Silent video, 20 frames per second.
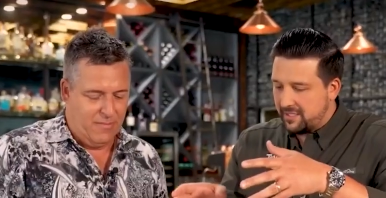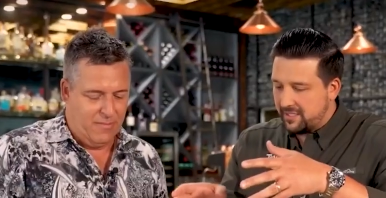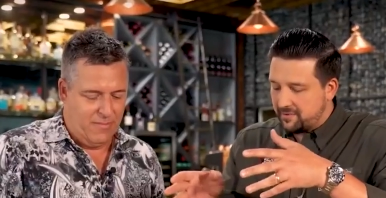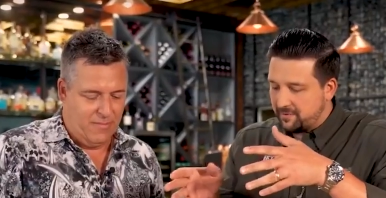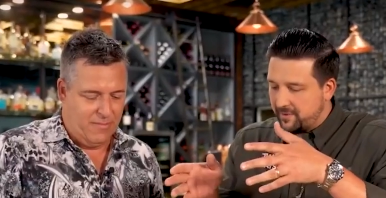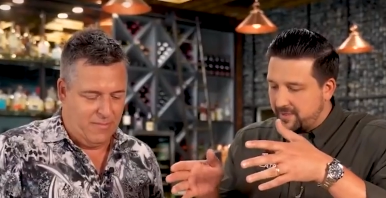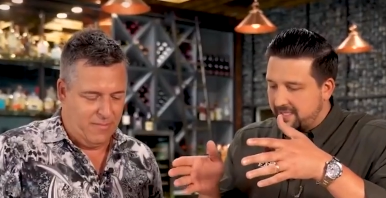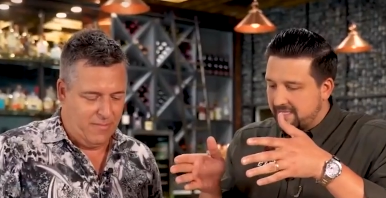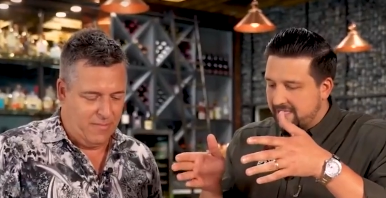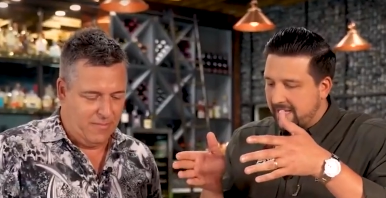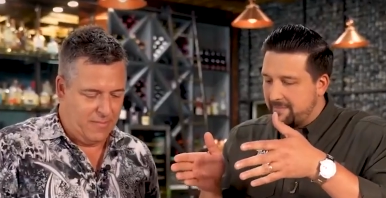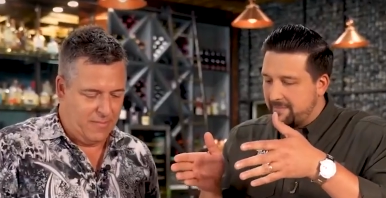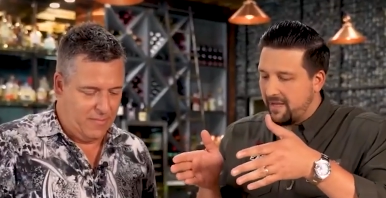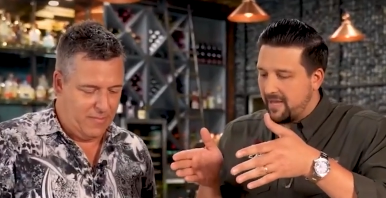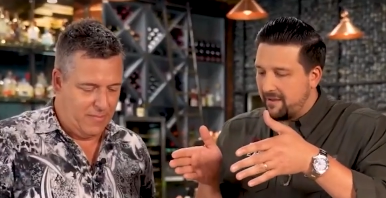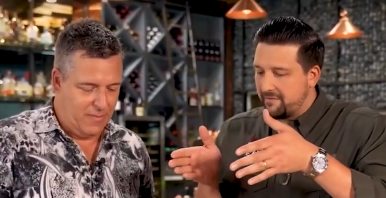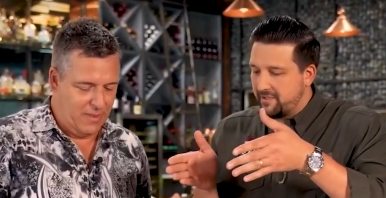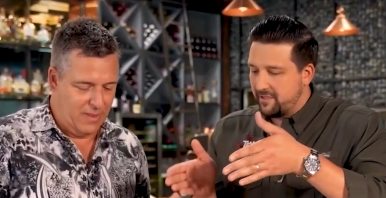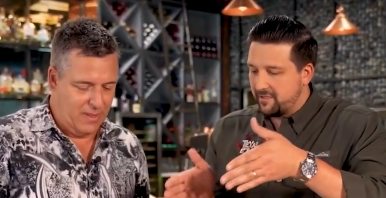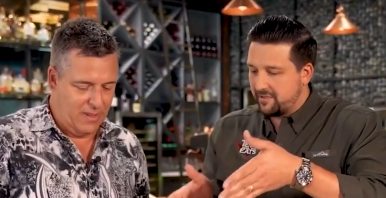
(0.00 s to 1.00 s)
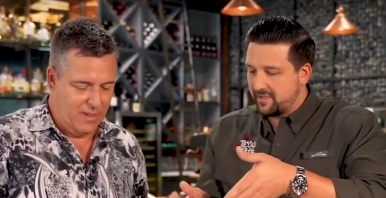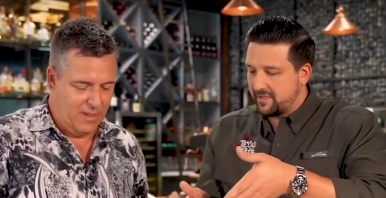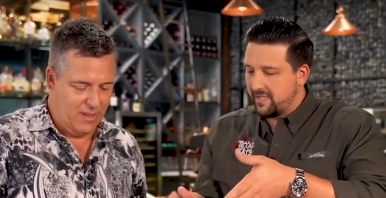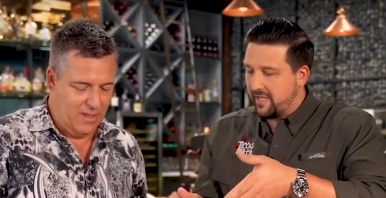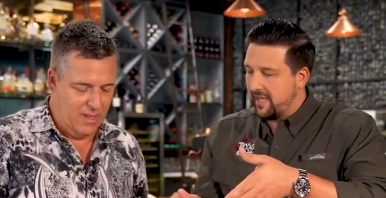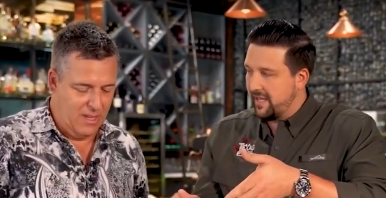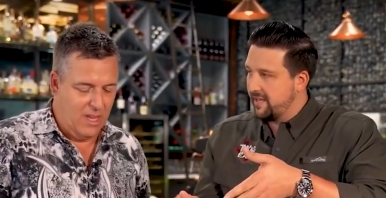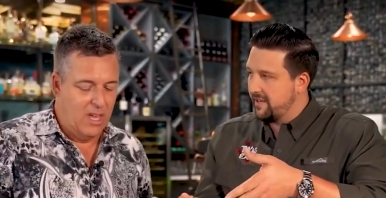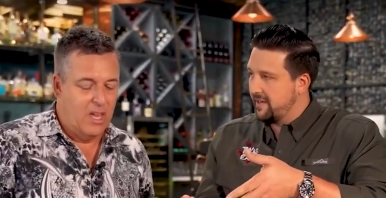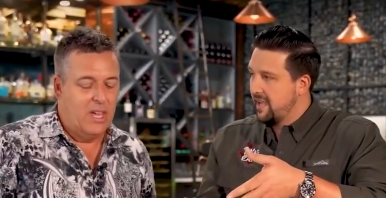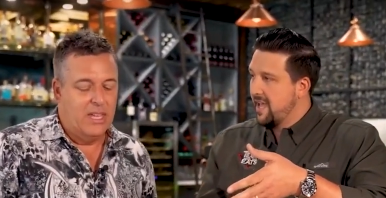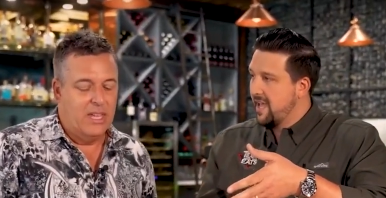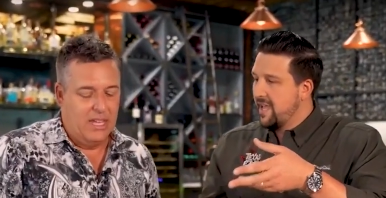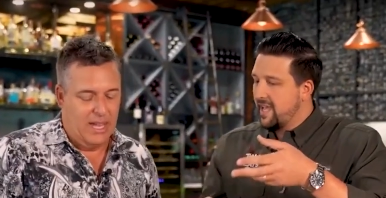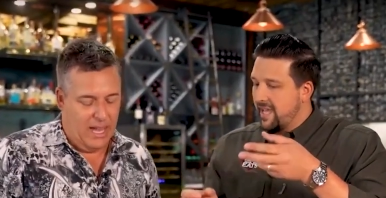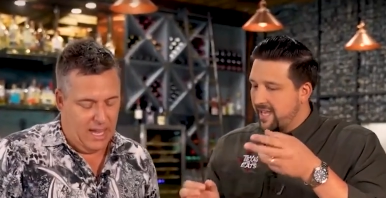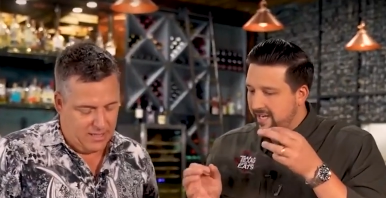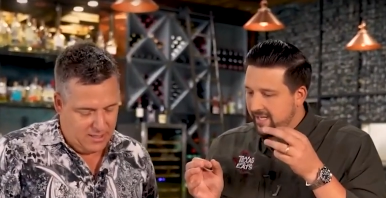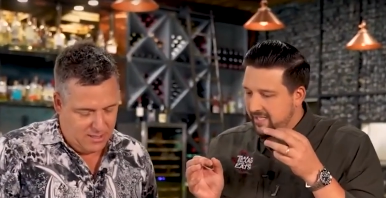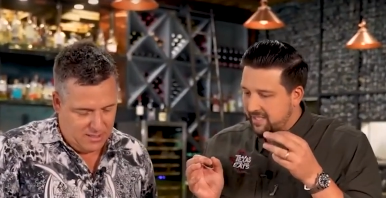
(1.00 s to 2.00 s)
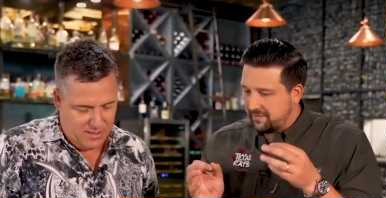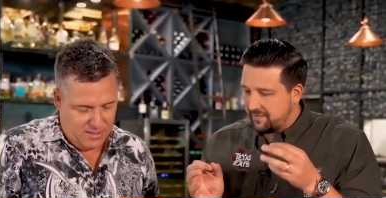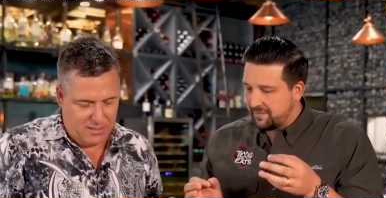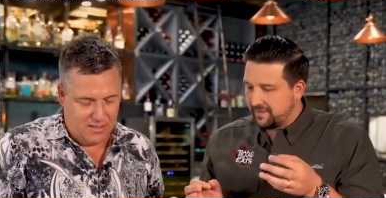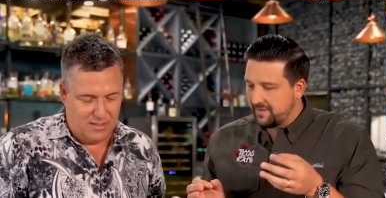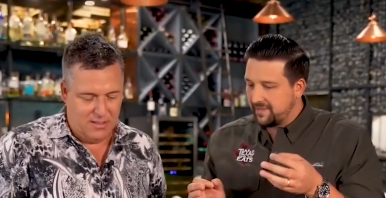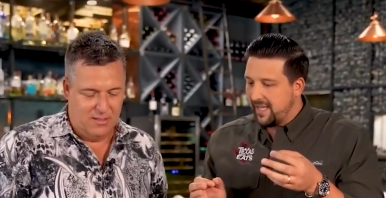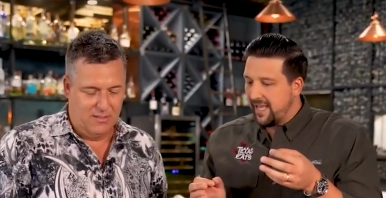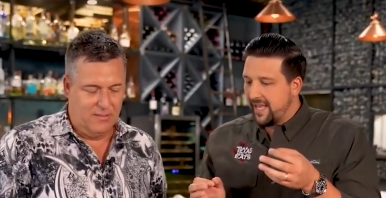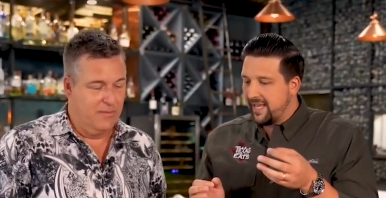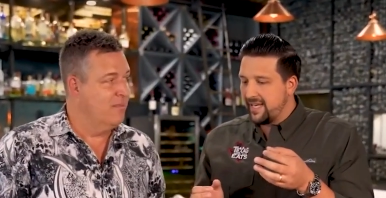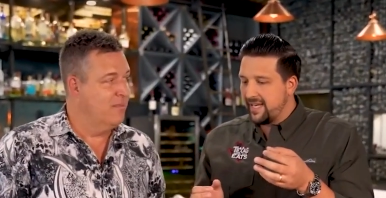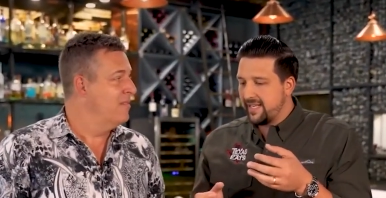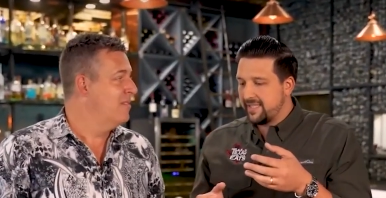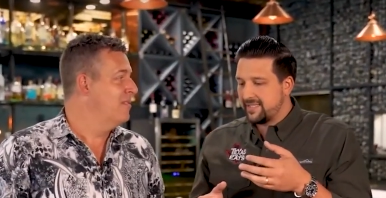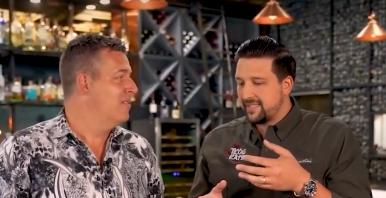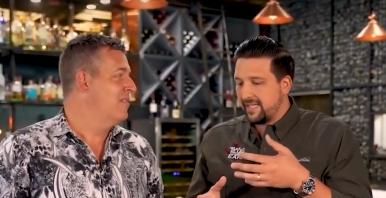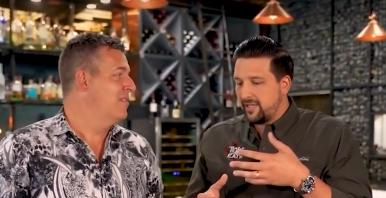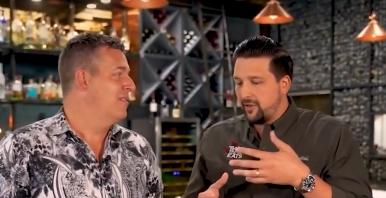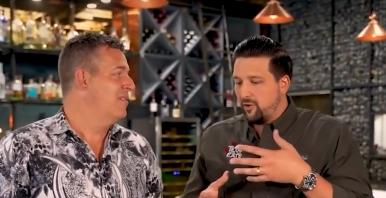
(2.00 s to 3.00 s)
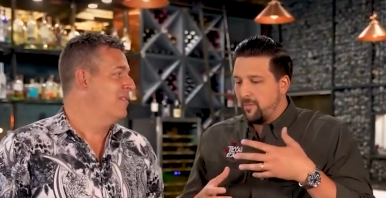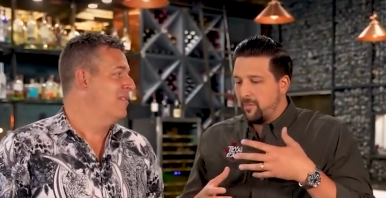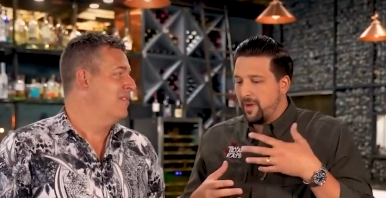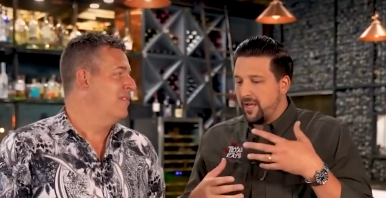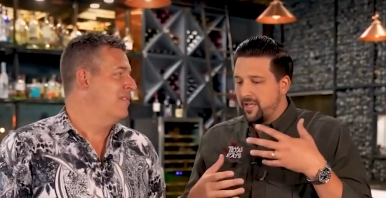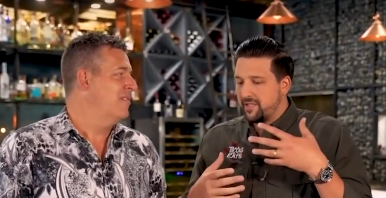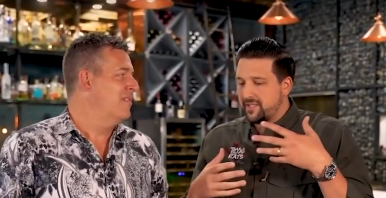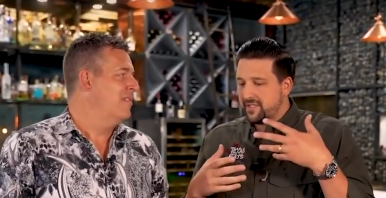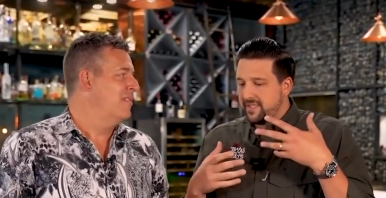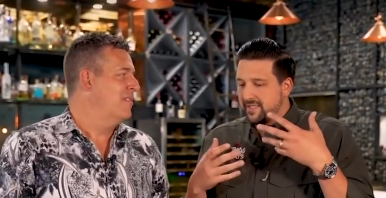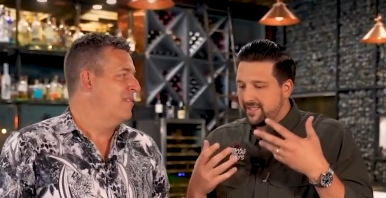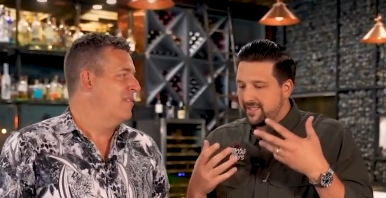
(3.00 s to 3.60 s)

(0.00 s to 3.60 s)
Speaker 1: this one is named after your son. Yes. It is a fillet, and it's like an homage to the